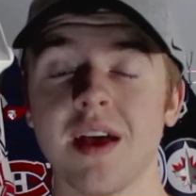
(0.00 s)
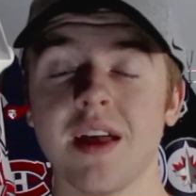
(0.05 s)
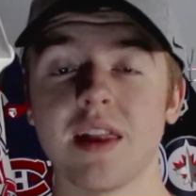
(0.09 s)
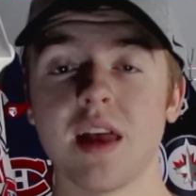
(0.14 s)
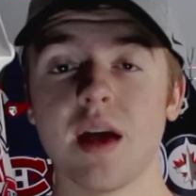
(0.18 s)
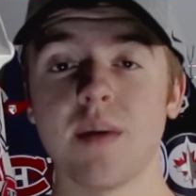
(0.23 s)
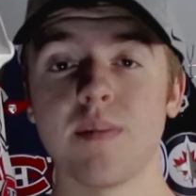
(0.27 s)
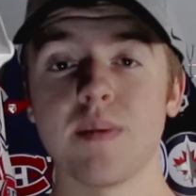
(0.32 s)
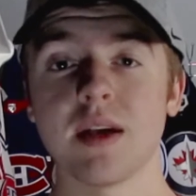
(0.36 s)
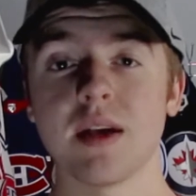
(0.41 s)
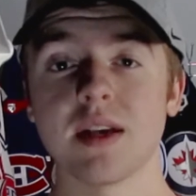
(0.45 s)

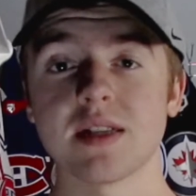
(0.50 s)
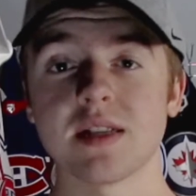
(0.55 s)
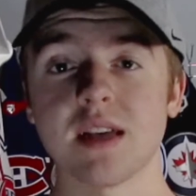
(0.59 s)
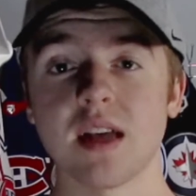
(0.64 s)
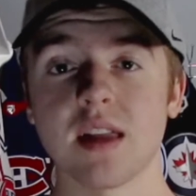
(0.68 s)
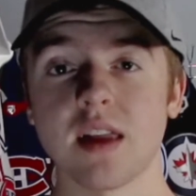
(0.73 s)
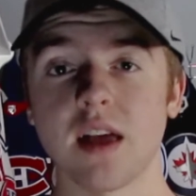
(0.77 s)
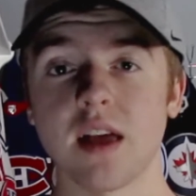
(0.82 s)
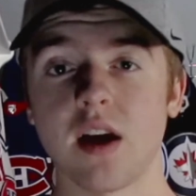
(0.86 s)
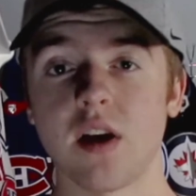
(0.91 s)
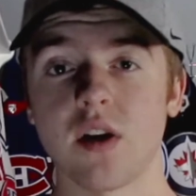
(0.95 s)
That being
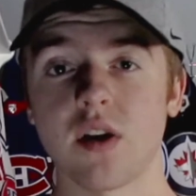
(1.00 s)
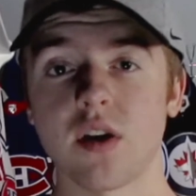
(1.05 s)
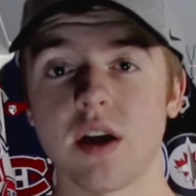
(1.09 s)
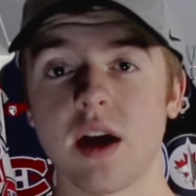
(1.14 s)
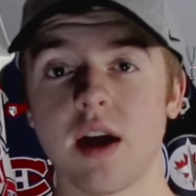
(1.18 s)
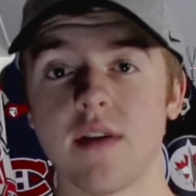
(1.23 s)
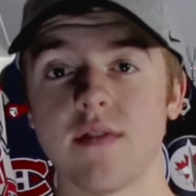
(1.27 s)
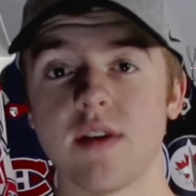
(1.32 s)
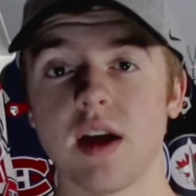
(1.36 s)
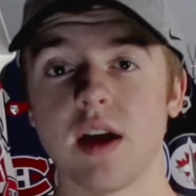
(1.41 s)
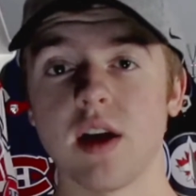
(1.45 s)
said, they are going to
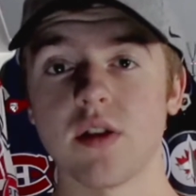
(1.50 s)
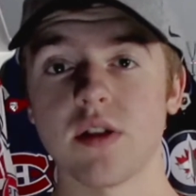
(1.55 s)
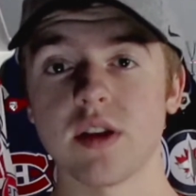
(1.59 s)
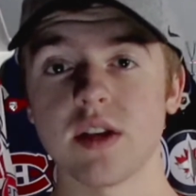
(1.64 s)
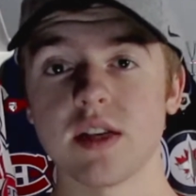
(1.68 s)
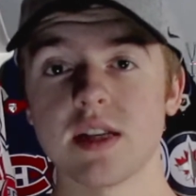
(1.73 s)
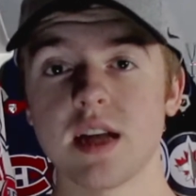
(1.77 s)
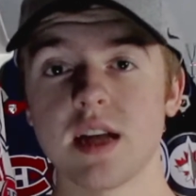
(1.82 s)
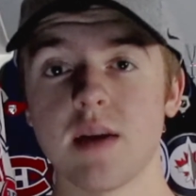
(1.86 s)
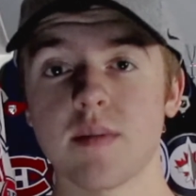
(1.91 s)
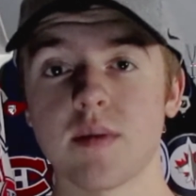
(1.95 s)
have a healthy
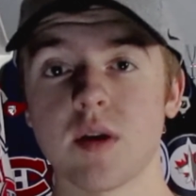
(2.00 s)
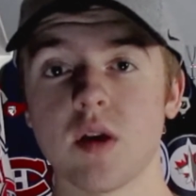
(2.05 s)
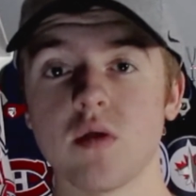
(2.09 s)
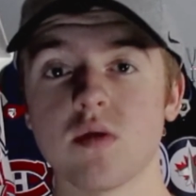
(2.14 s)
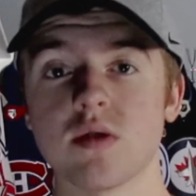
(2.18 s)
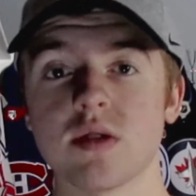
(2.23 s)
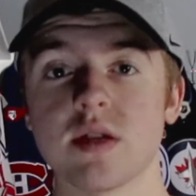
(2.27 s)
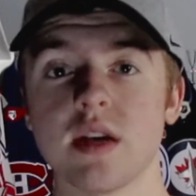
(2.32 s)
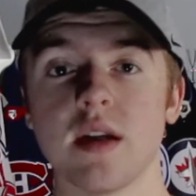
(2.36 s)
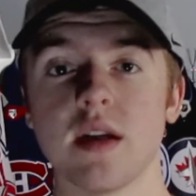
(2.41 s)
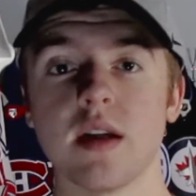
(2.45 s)

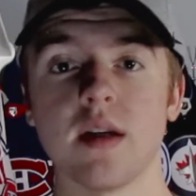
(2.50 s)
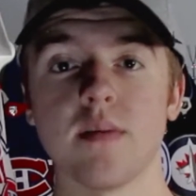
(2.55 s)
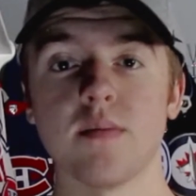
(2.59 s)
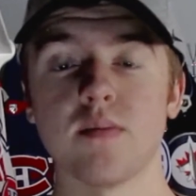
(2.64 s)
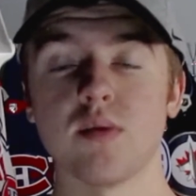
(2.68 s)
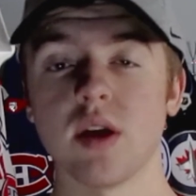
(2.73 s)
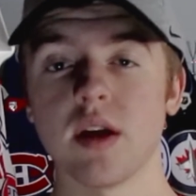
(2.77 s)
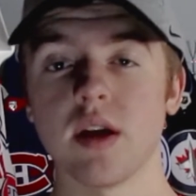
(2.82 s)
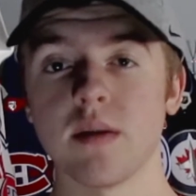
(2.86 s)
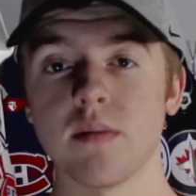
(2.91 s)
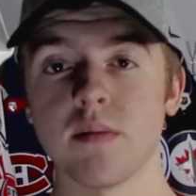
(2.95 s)
Stamkos and then
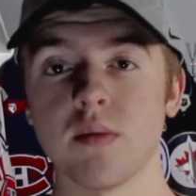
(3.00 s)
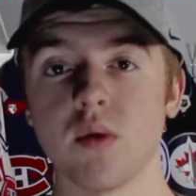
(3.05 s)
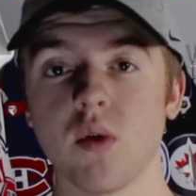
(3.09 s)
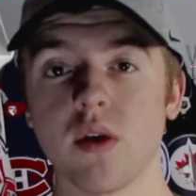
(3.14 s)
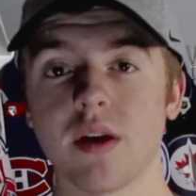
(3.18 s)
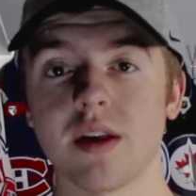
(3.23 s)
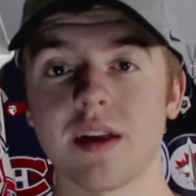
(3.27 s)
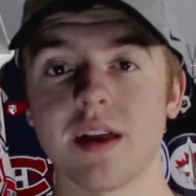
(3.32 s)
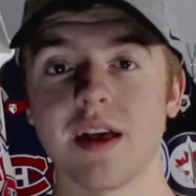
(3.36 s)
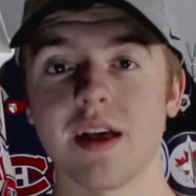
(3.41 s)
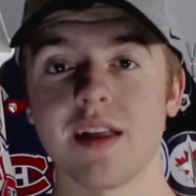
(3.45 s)
Braden
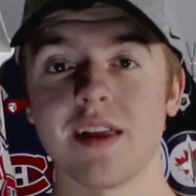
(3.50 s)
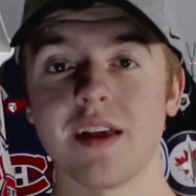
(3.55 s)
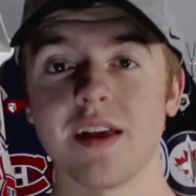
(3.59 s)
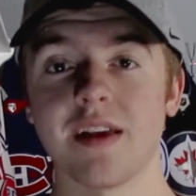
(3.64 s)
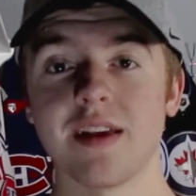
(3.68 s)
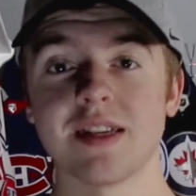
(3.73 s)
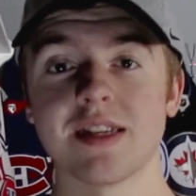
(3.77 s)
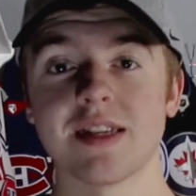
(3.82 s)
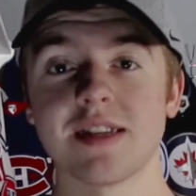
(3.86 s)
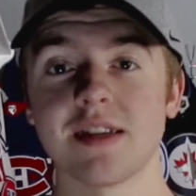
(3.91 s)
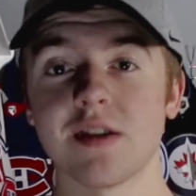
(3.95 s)
Point, and they
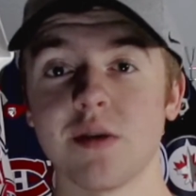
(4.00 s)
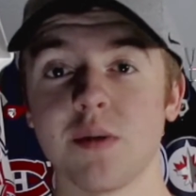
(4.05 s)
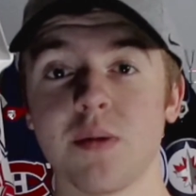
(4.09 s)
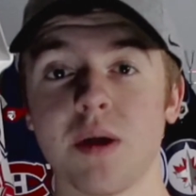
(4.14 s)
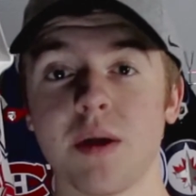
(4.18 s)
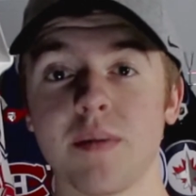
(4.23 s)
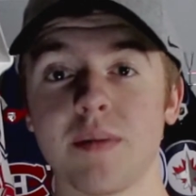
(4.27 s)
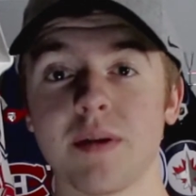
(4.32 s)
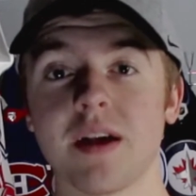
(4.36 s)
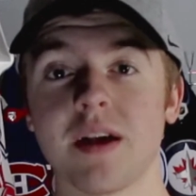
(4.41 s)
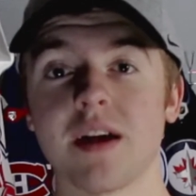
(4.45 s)
still
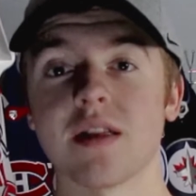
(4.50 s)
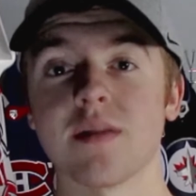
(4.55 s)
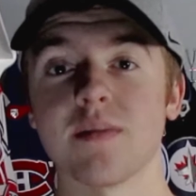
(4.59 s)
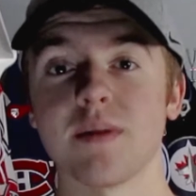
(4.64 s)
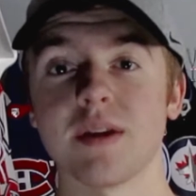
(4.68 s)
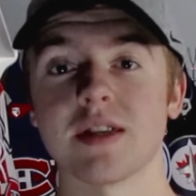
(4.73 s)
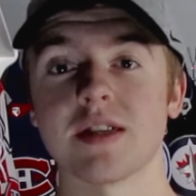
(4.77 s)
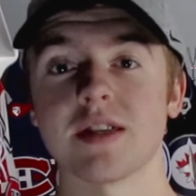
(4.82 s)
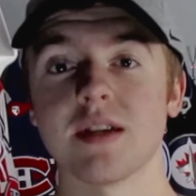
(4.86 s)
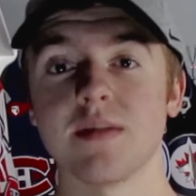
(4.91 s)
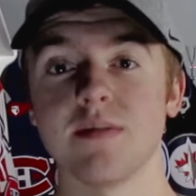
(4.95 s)
probably got the
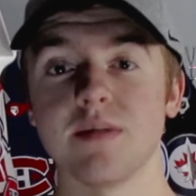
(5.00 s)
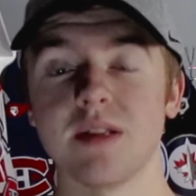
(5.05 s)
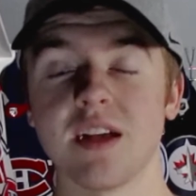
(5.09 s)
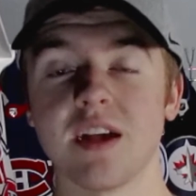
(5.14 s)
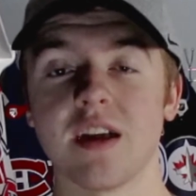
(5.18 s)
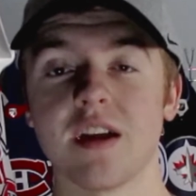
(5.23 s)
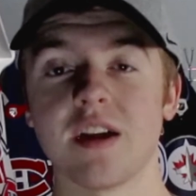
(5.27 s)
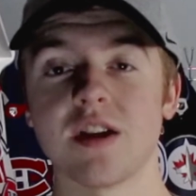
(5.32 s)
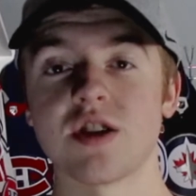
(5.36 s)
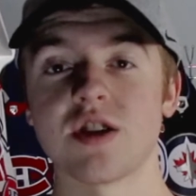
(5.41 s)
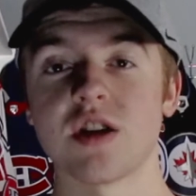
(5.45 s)
best team in
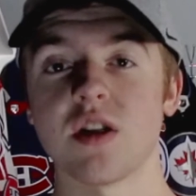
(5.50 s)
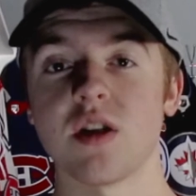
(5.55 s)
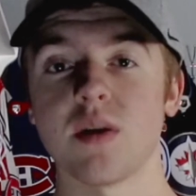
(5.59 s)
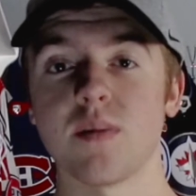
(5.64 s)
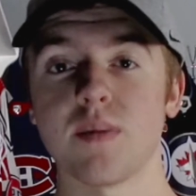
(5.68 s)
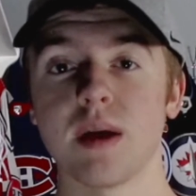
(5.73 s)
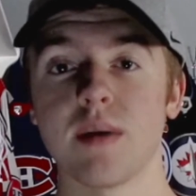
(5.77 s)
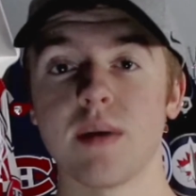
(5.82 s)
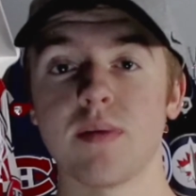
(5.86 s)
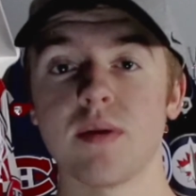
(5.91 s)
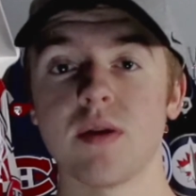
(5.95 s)
the NHL on
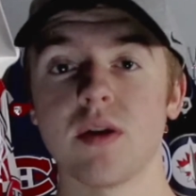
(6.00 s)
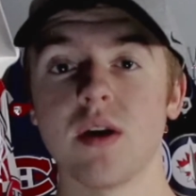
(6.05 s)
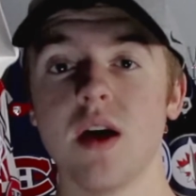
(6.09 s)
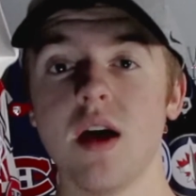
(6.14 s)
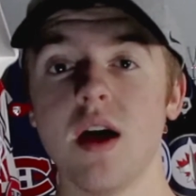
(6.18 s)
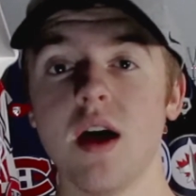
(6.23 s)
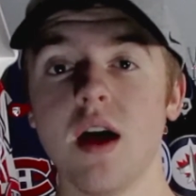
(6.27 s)
paper.